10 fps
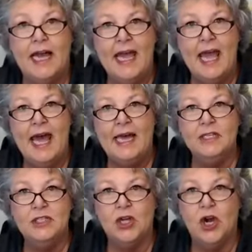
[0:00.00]
I had a
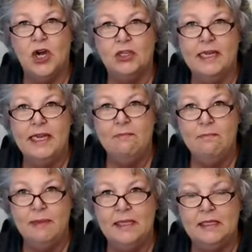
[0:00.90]
dog
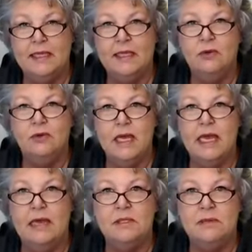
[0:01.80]
named Bentley who
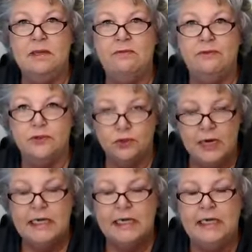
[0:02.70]
came to me for
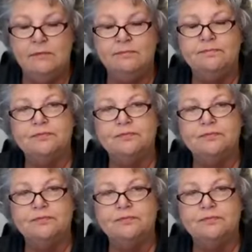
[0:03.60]
training.